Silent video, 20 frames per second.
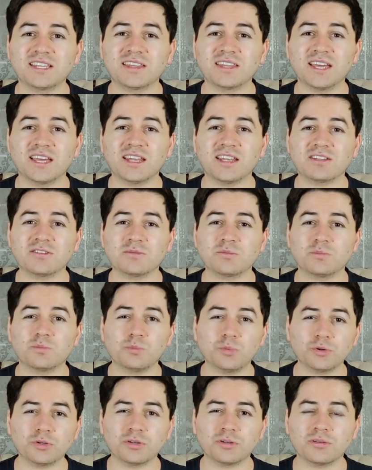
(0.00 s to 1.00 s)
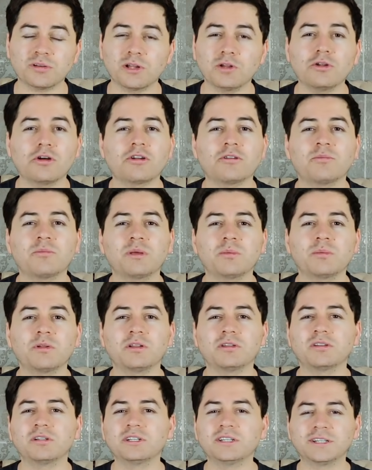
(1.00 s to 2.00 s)
and that has put a lot of
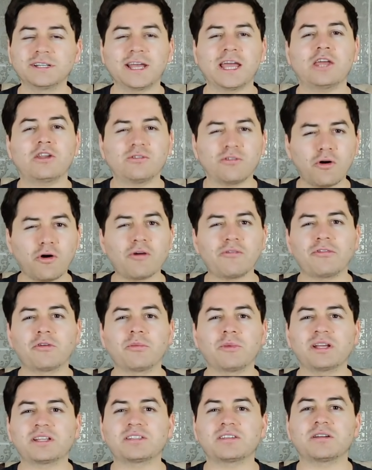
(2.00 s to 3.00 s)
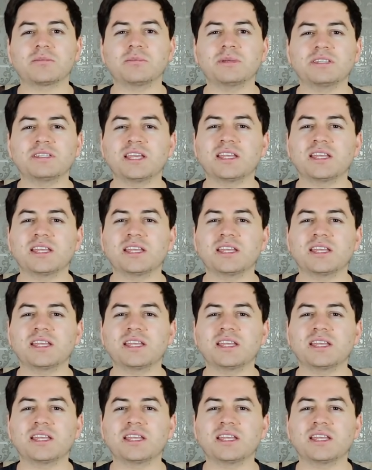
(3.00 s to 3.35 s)
people kind of off from XRP,